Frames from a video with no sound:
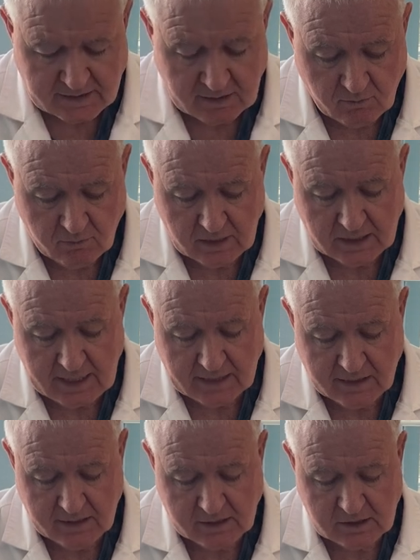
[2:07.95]
I really
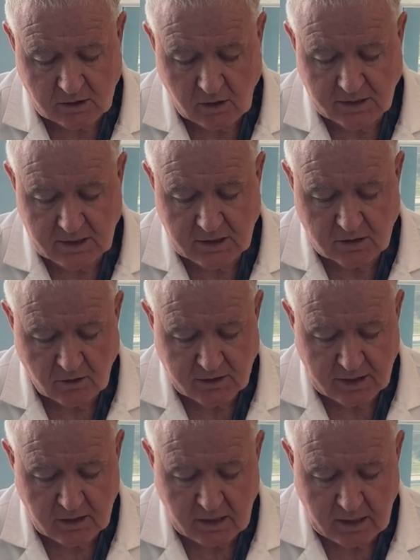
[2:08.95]
like this
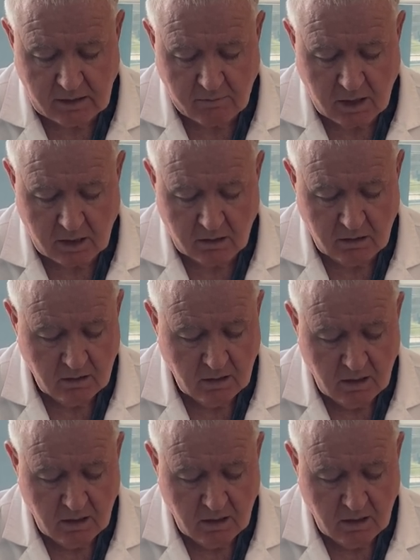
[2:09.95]
disarticulated model.